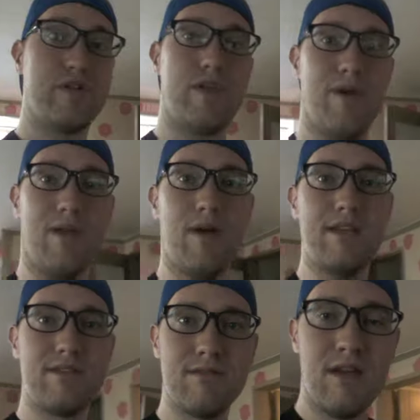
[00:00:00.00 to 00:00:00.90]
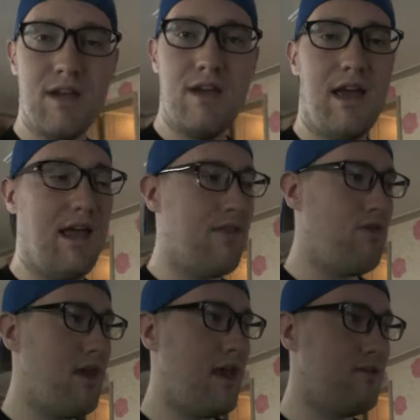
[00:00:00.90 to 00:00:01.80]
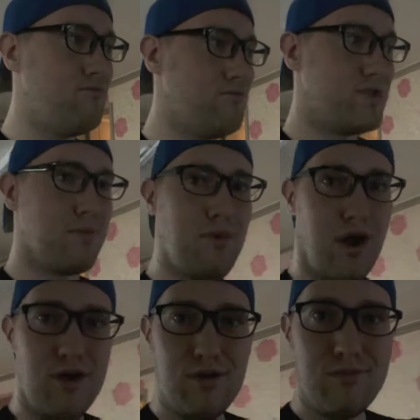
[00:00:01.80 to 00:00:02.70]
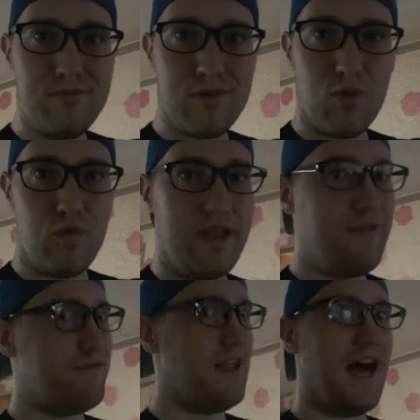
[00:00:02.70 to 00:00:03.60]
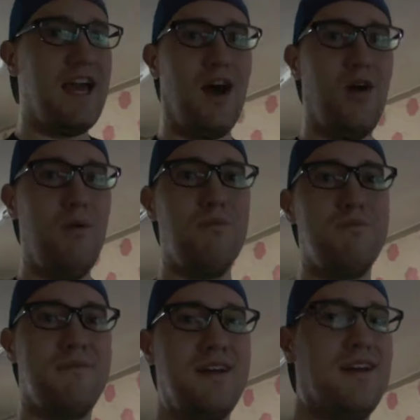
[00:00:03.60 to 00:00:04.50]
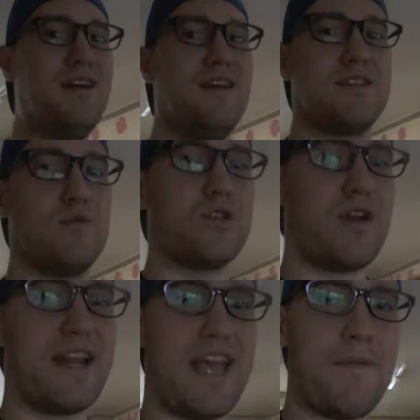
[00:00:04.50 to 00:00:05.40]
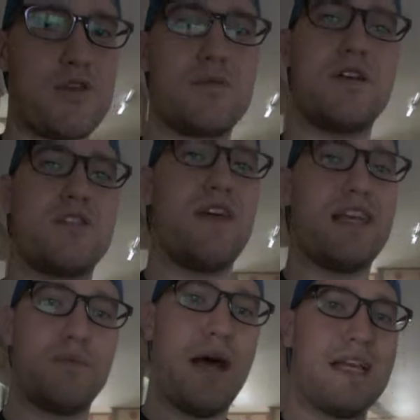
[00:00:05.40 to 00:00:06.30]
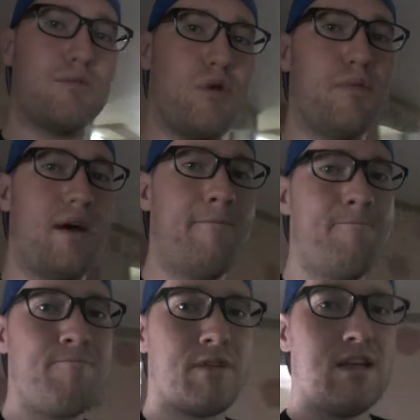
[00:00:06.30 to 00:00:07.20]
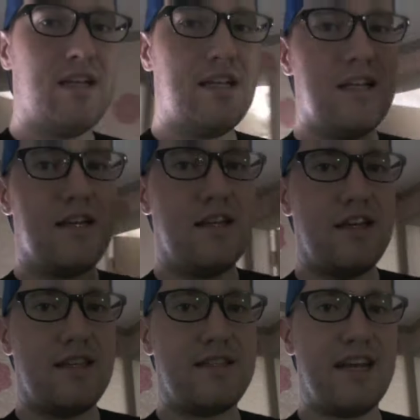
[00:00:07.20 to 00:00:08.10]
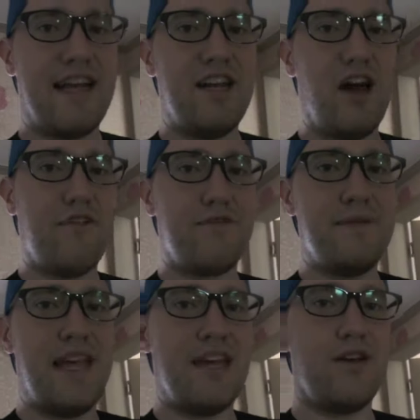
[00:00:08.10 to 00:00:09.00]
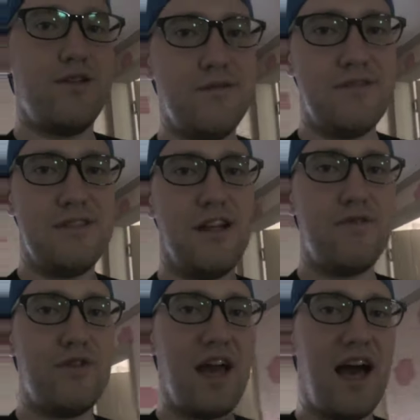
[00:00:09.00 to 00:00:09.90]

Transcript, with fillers: it to you anyways. And then tomorrow we fly home. So we'll try to capture as much of that as possible, but signing off from Daegu. Love you